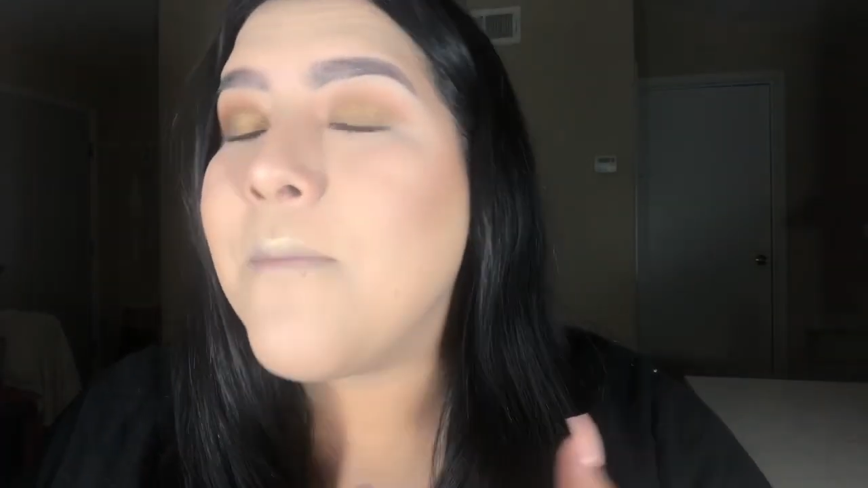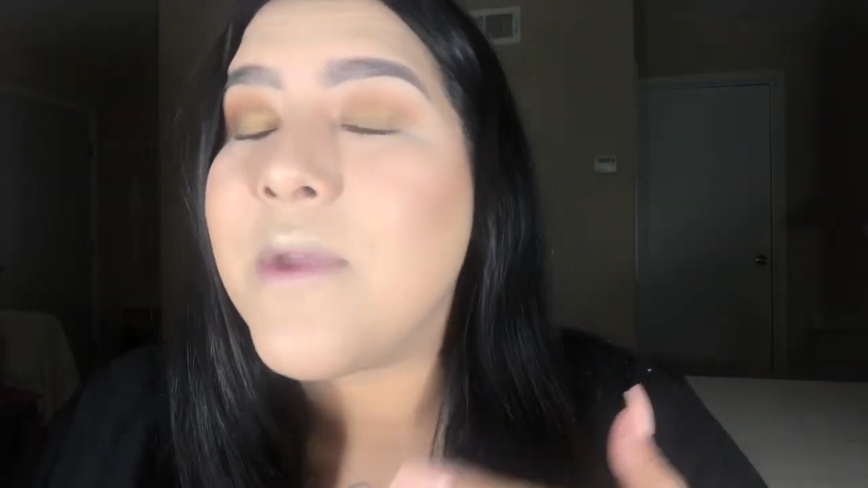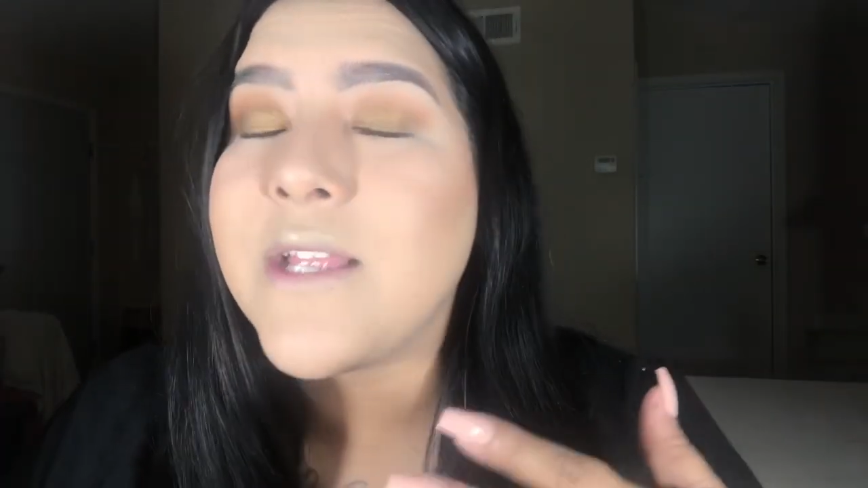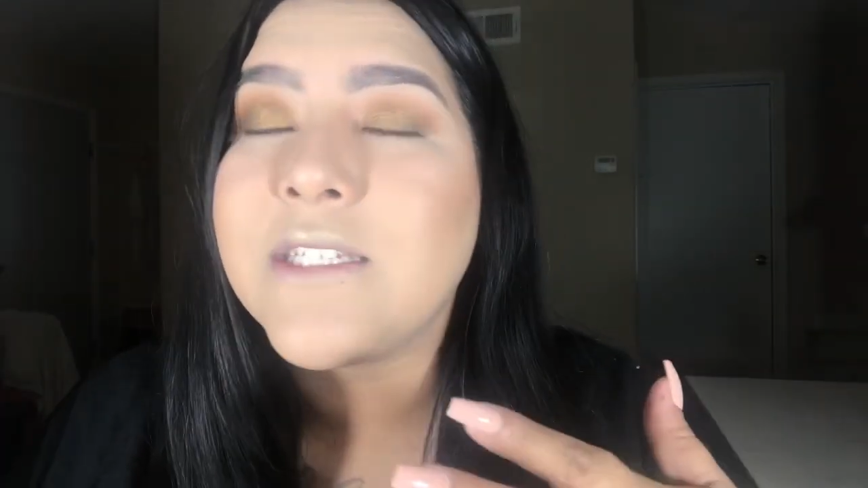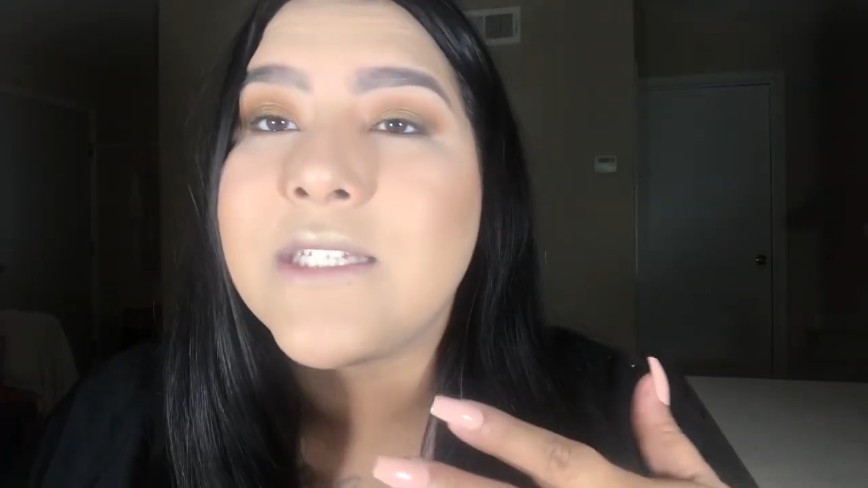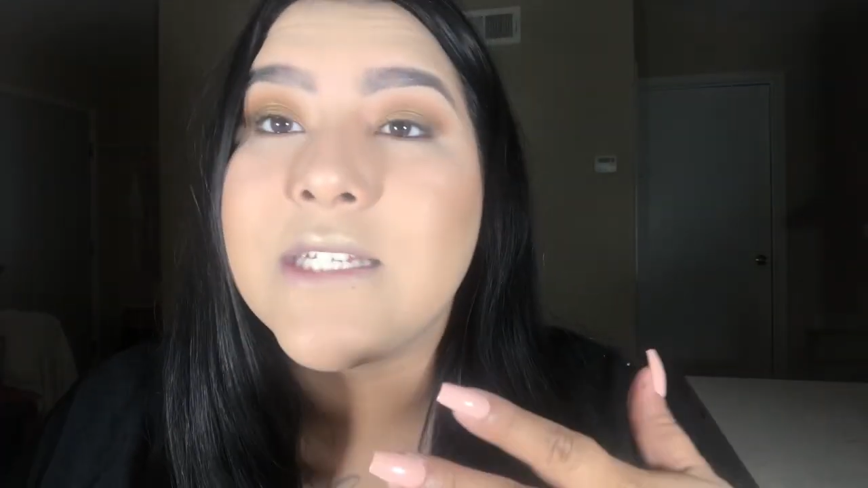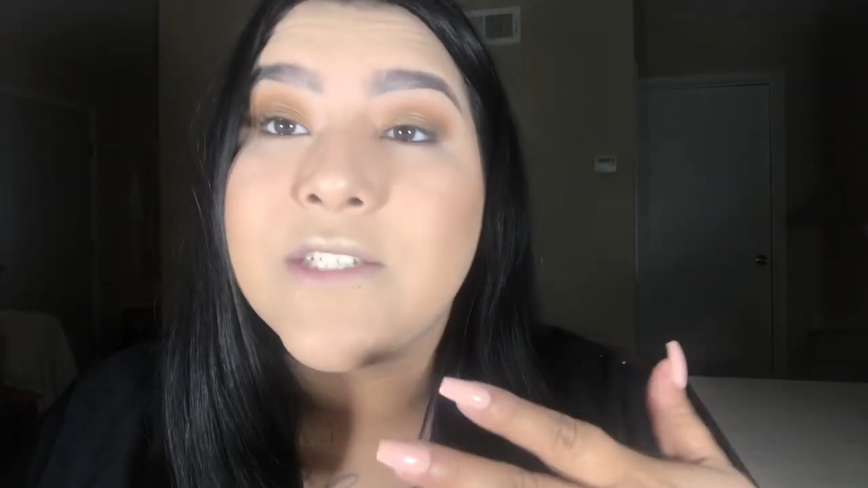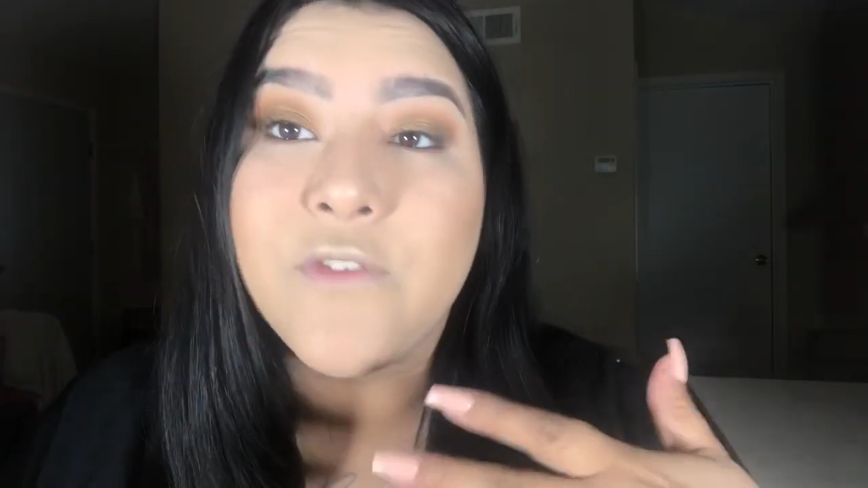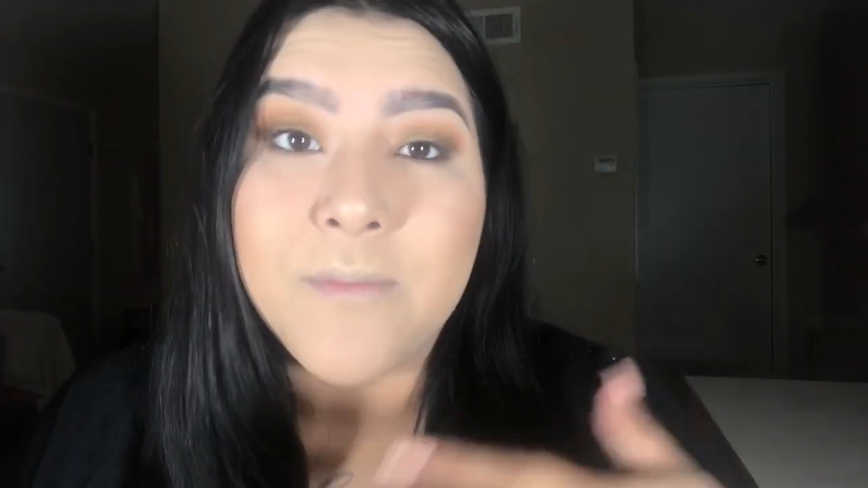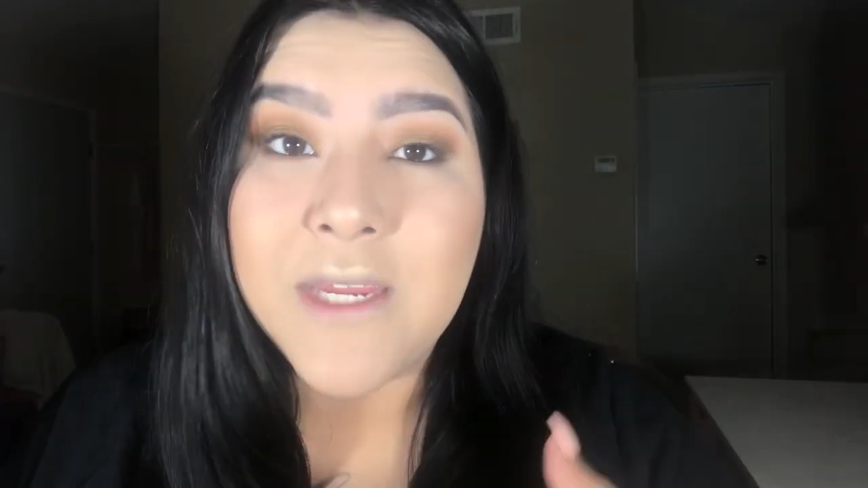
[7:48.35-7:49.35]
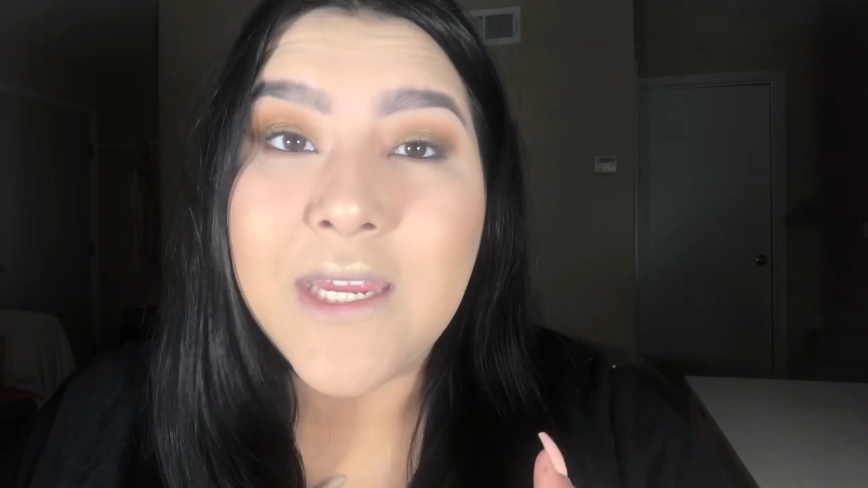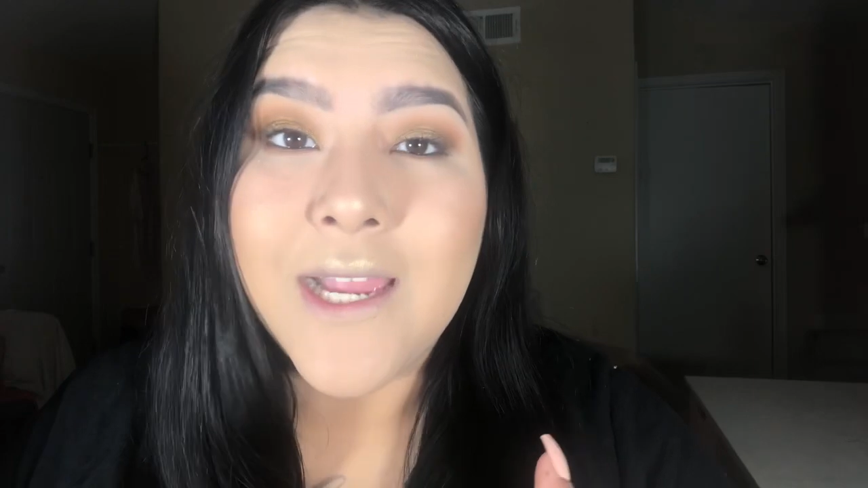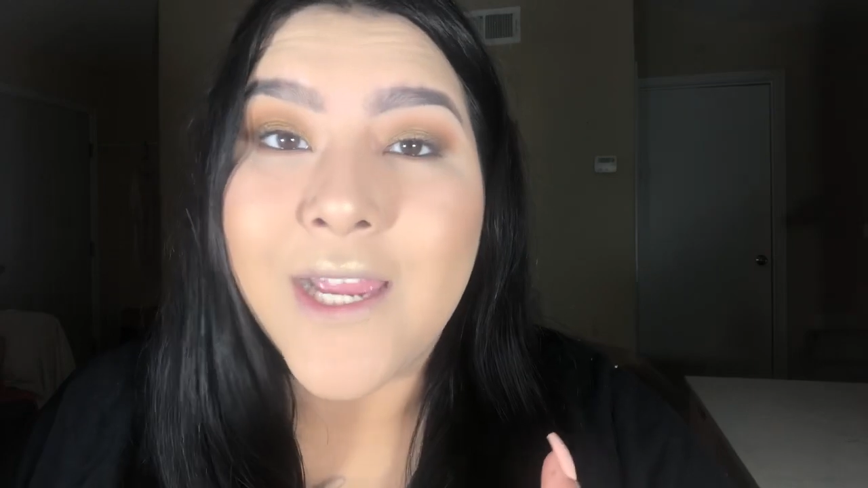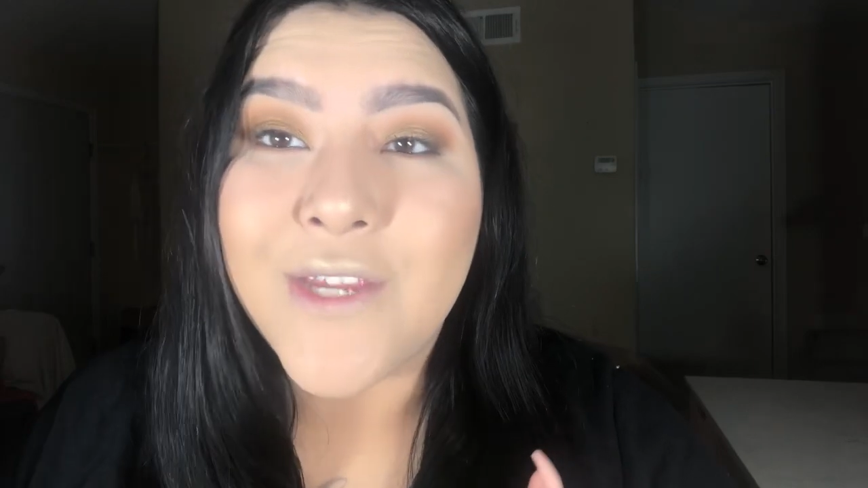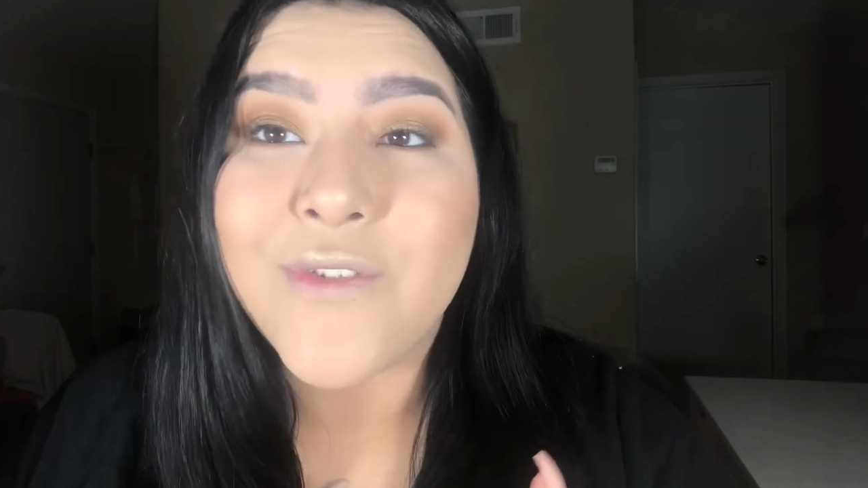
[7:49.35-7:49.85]
but since for me
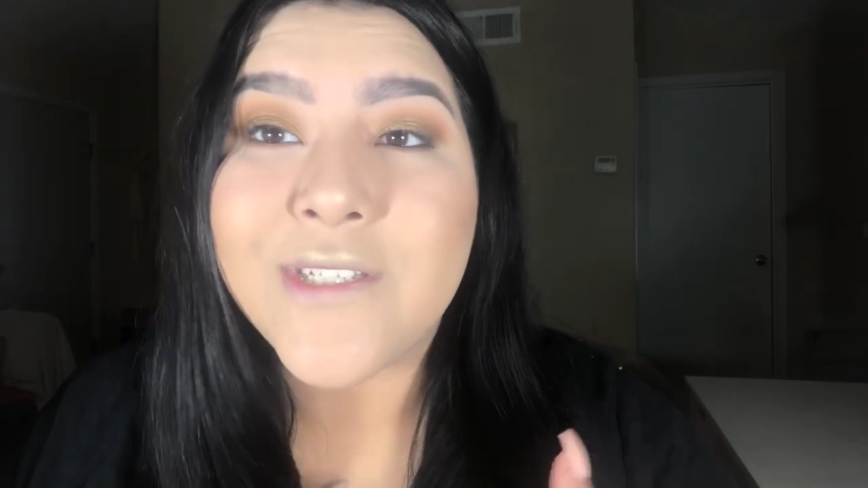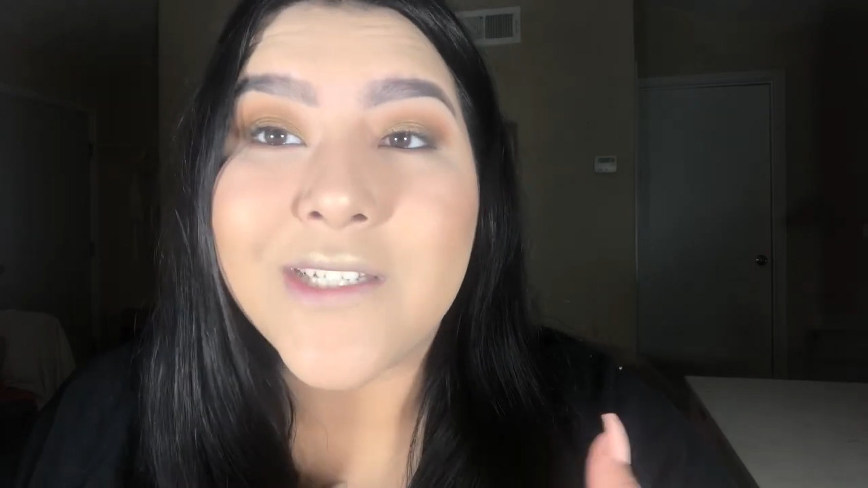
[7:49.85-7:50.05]
I use